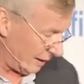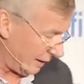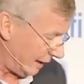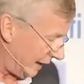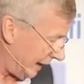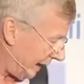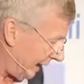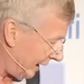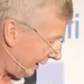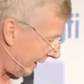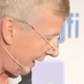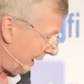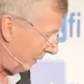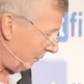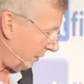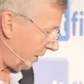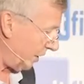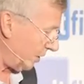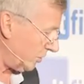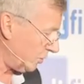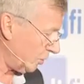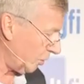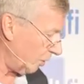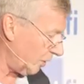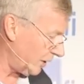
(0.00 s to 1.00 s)
And
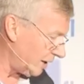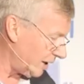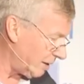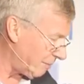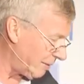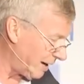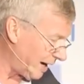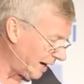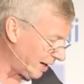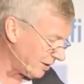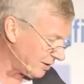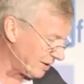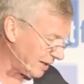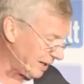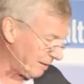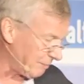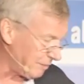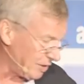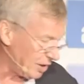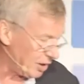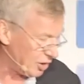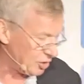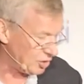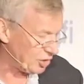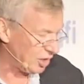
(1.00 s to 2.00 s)
we're talking about
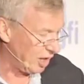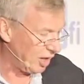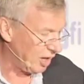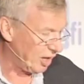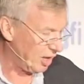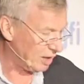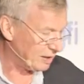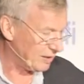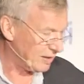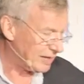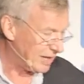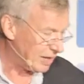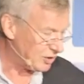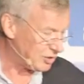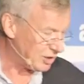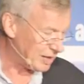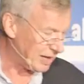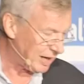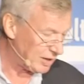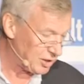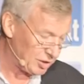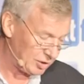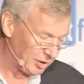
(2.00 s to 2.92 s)
her child and the education.